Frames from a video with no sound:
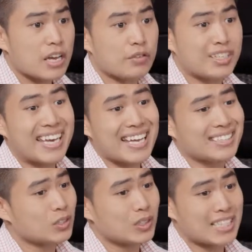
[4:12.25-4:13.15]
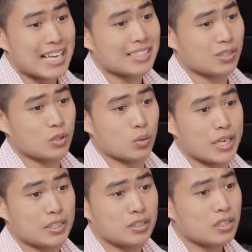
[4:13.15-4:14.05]
If you get into a tight
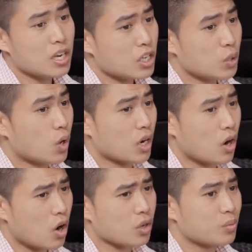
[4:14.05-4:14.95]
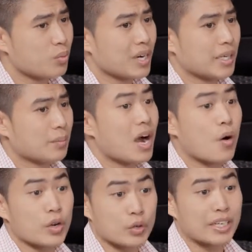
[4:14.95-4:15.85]
situation, you want all the braking
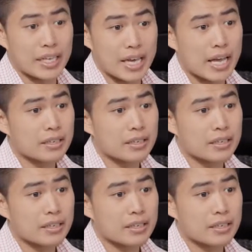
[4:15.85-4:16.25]
power you can get.